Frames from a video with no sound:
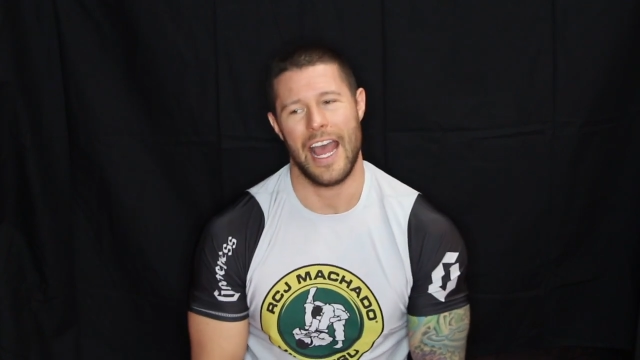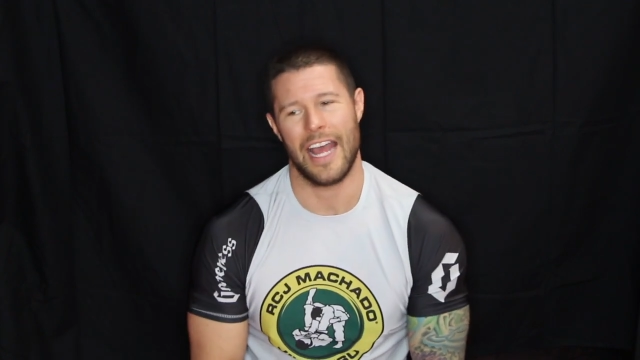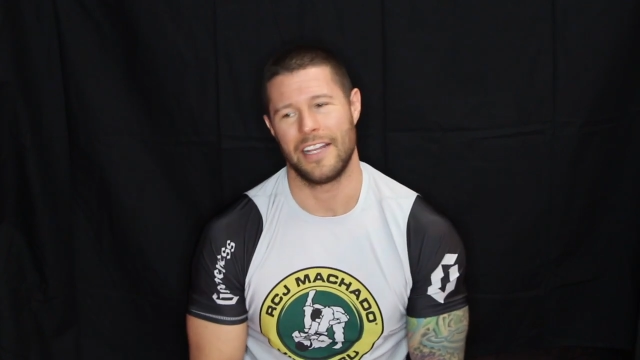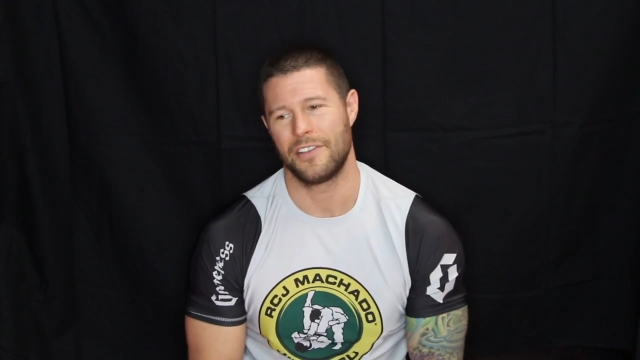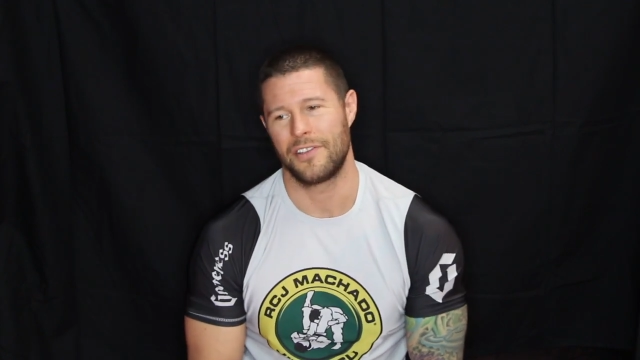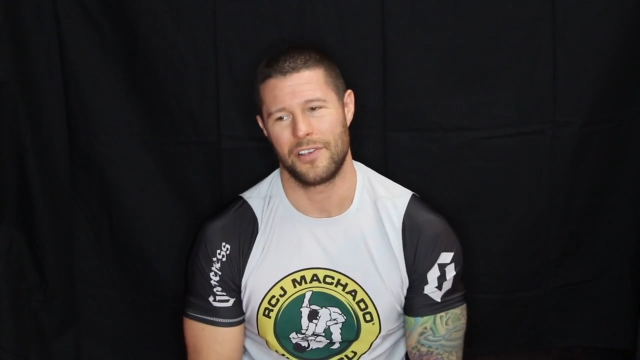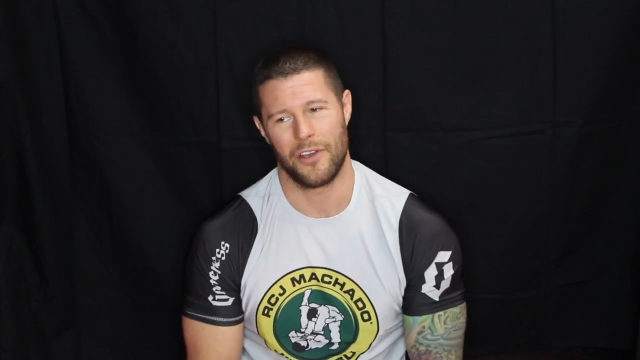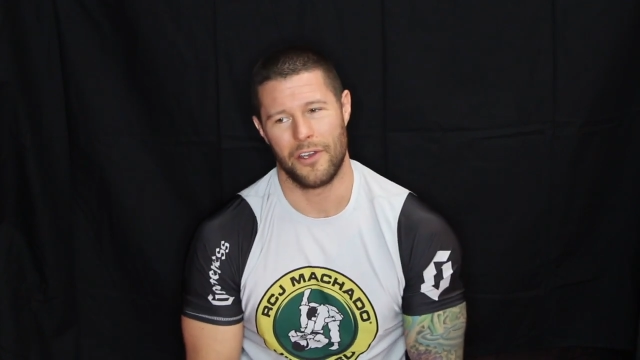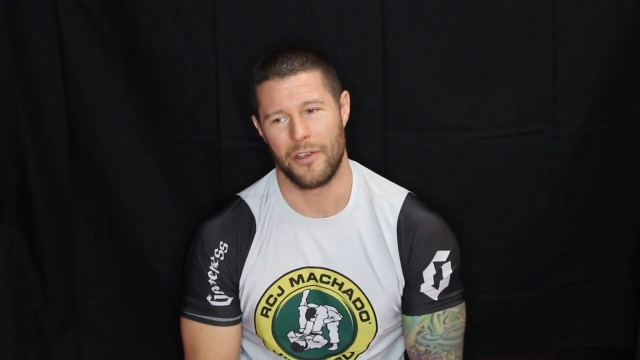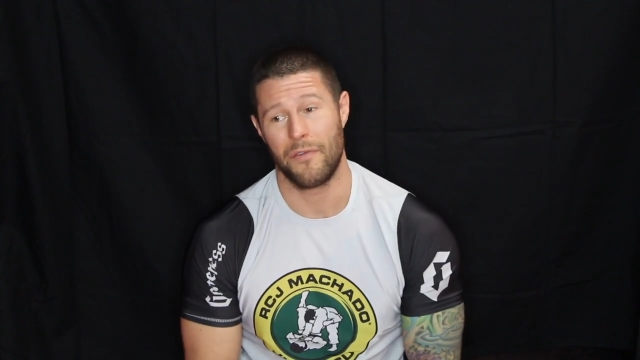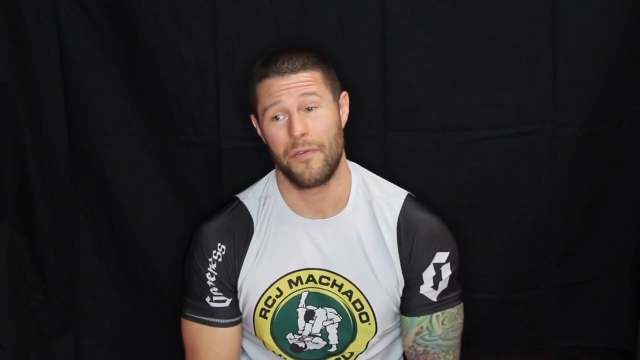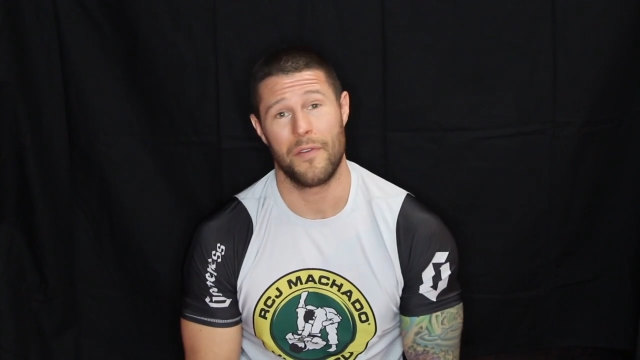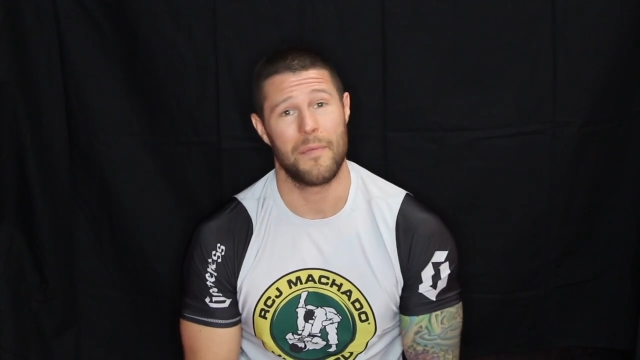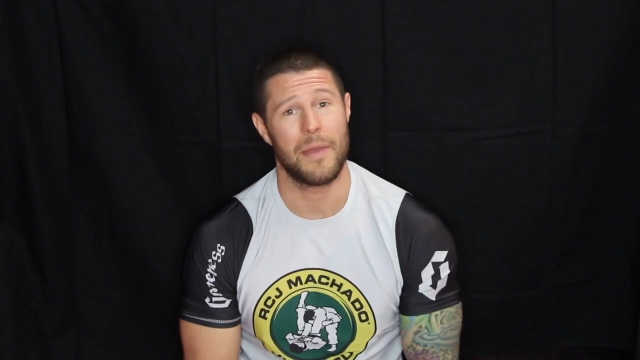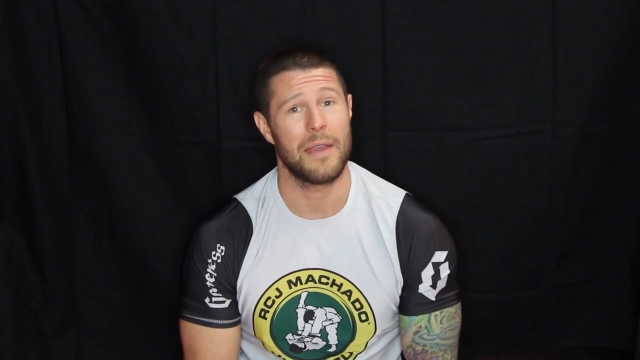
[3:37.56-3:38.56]
And so
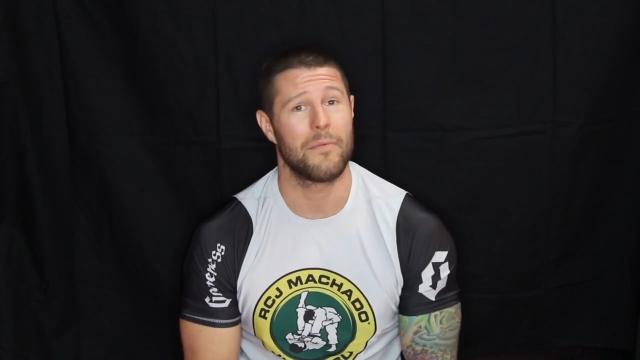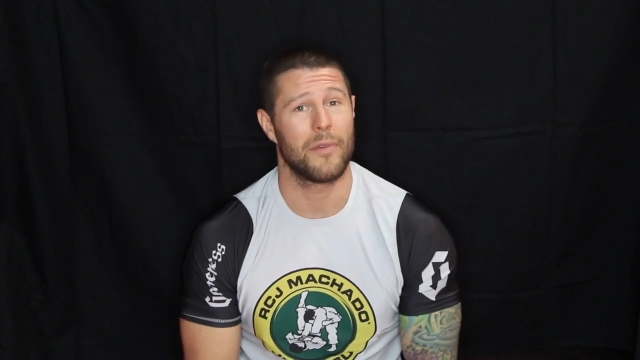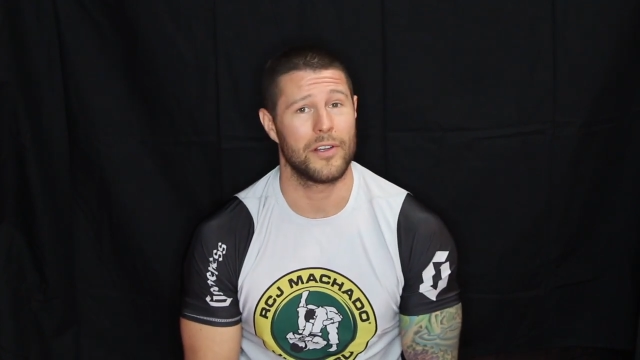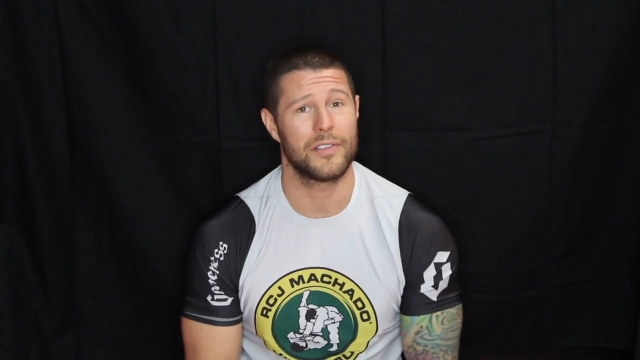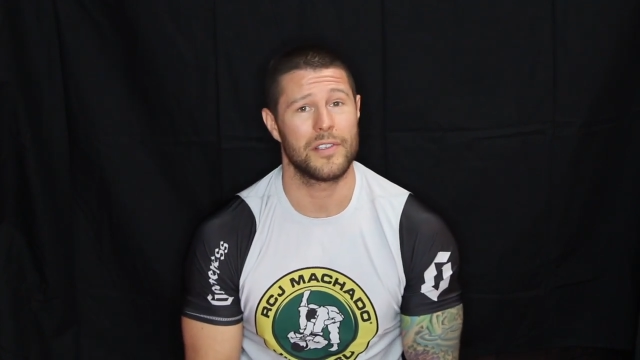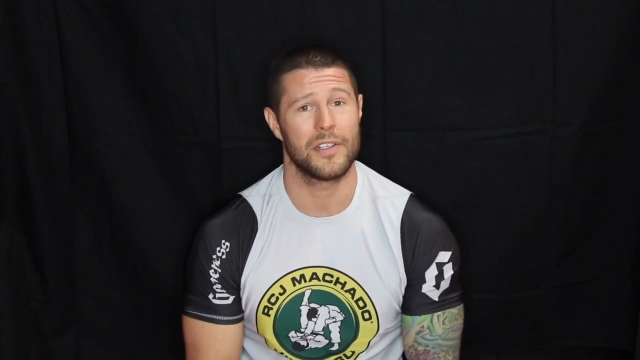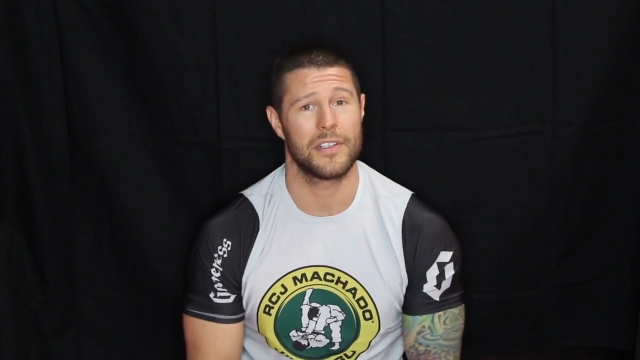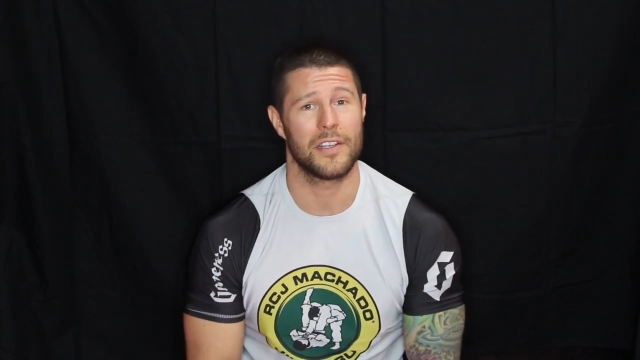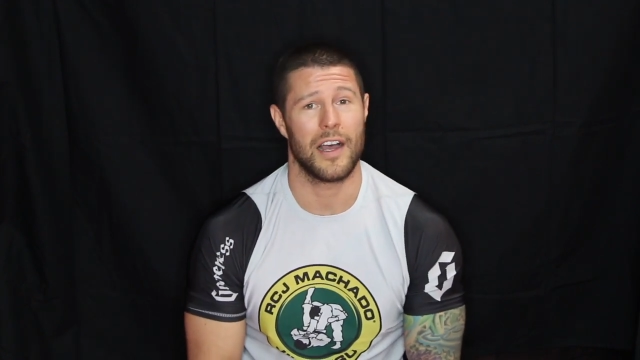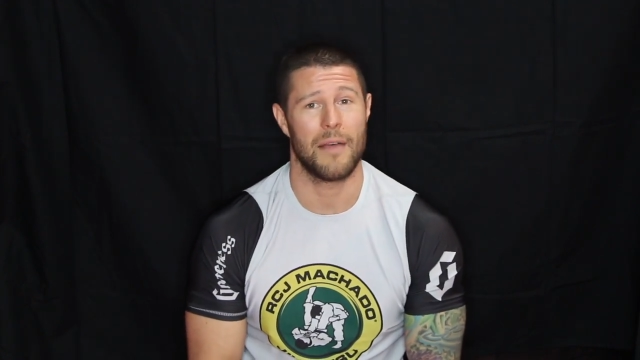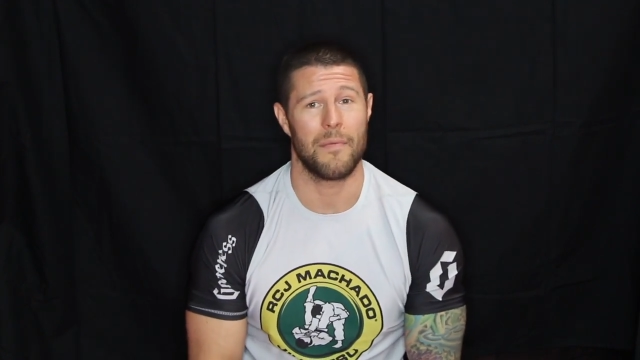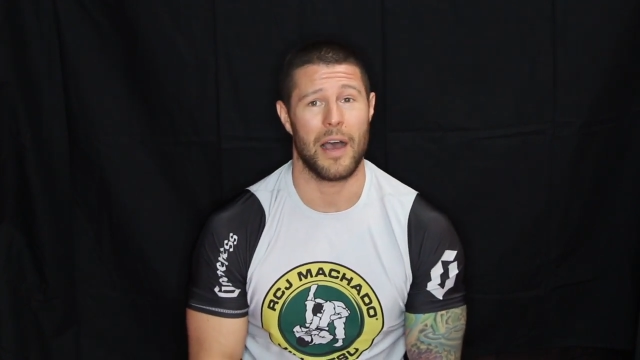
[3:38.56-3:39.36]
for me, most of the time,